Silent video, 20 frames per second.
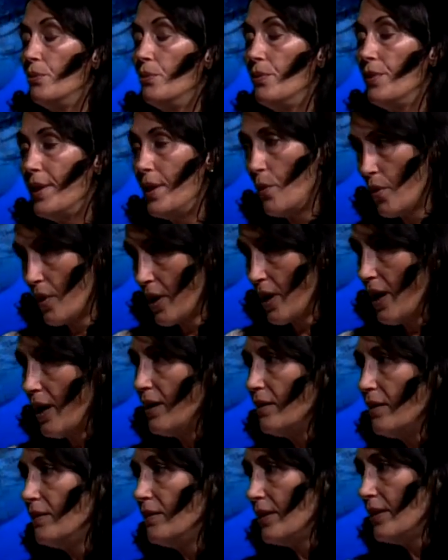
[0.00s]
the
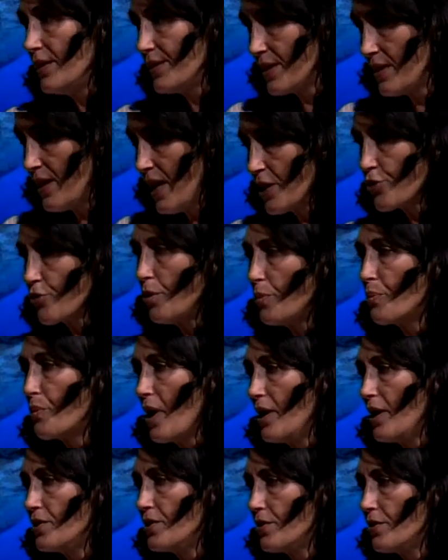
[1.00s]
orca is a natural
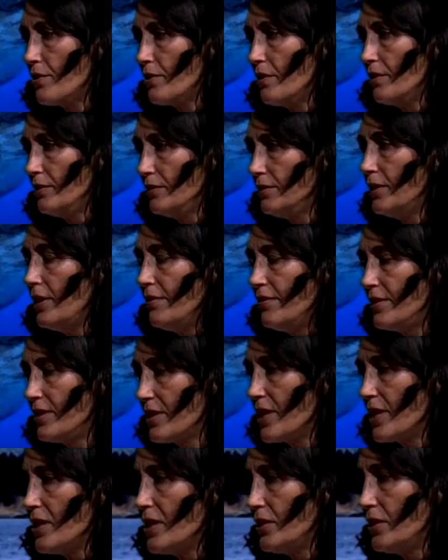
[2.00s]
predator of the
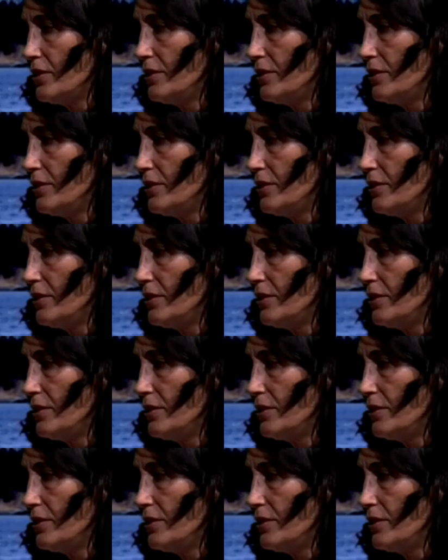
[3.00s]
seal.